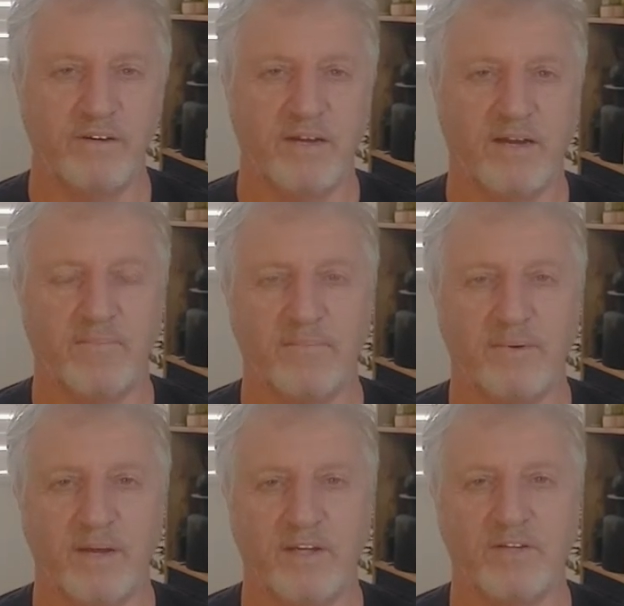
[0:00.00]

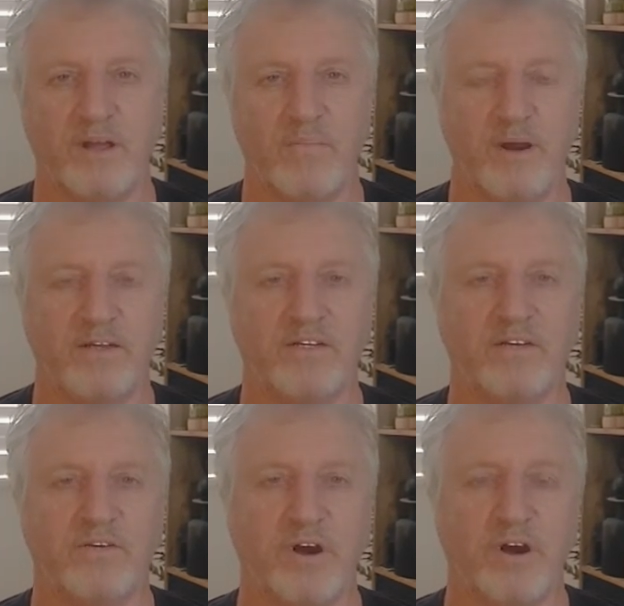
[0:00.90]
a
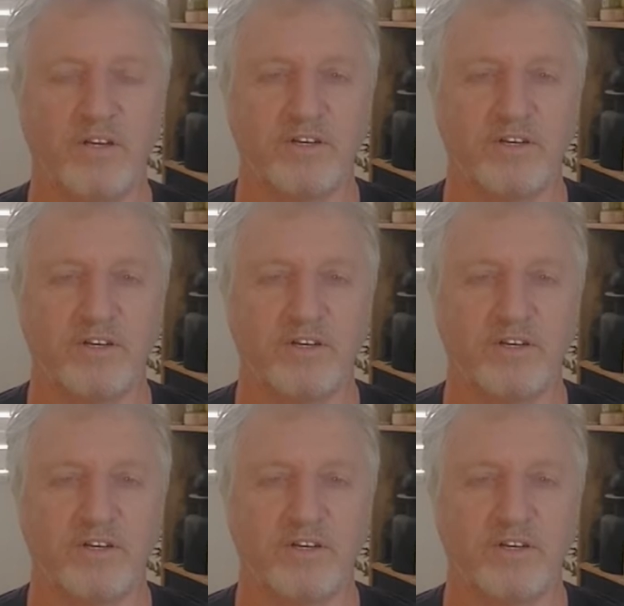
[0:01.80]
practical guide to